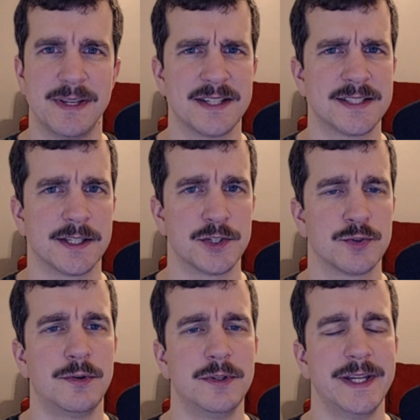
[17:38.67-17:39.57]
because the
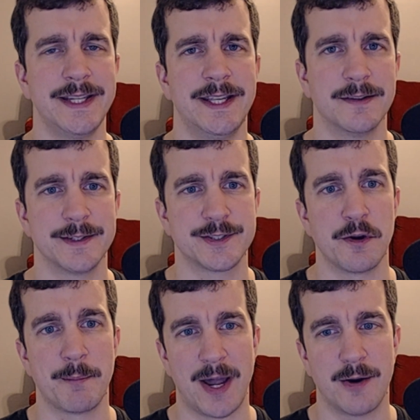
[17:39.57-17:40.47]
control in here is
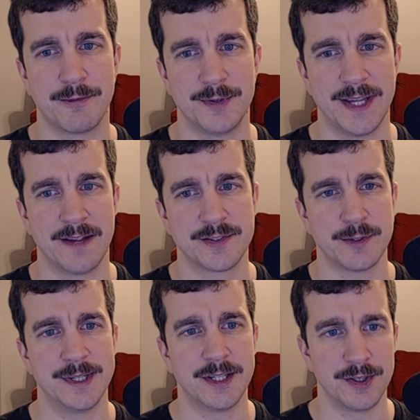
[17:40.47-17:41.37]
so powerful. They have
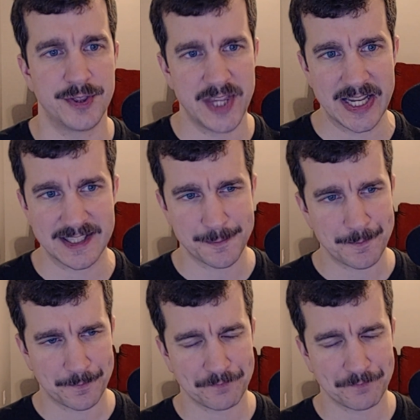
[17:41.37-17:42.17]
so many good things.